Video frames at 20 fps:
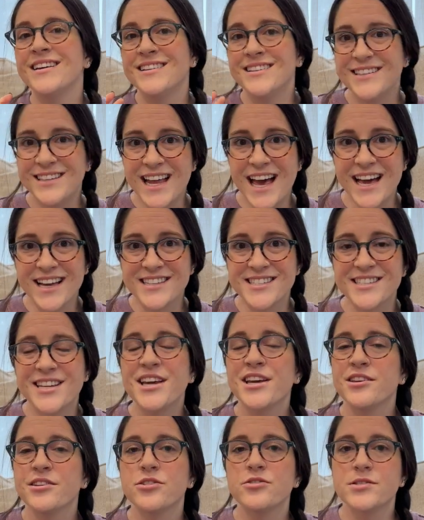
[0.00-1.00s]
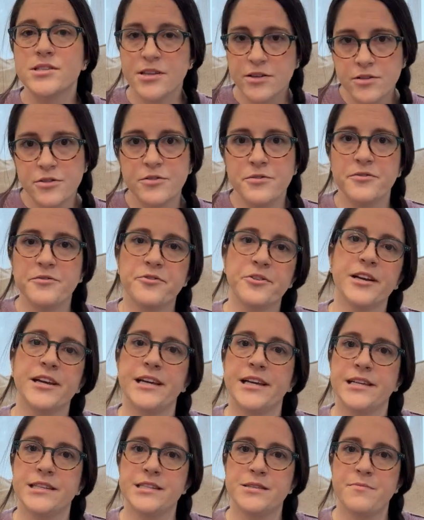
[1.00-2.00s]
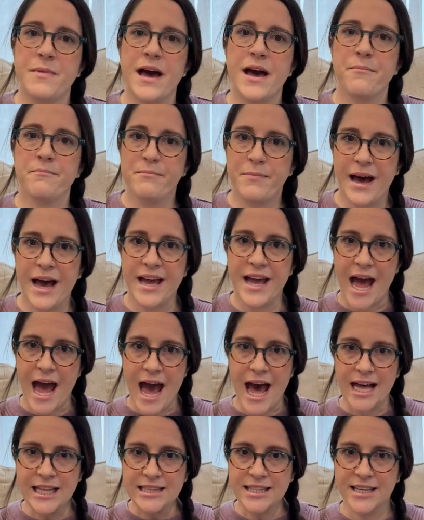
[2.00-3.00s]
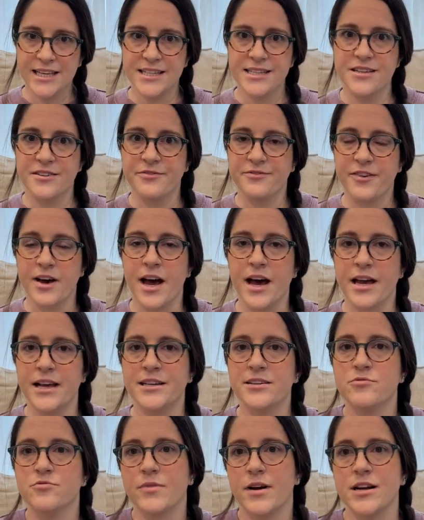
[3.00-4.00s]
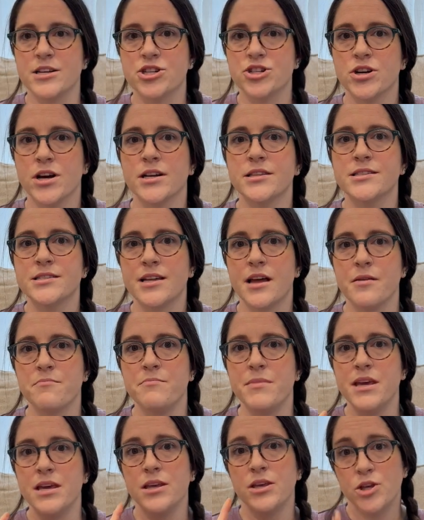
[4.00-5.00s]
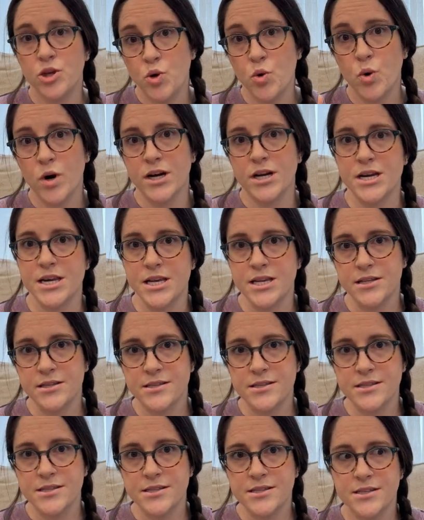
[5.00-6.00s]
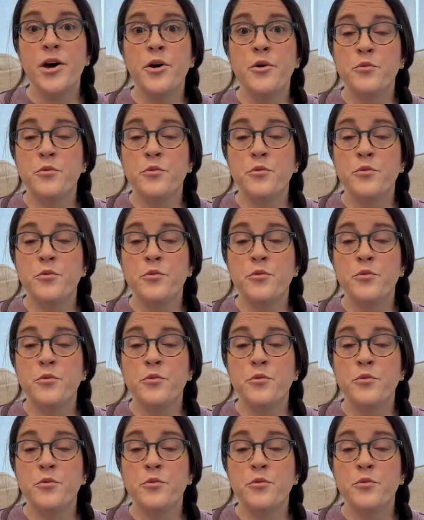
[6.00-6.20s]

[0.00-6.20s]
Next, use the Gluten-Free Eats map by Atlee to find restaurants that meet your needs.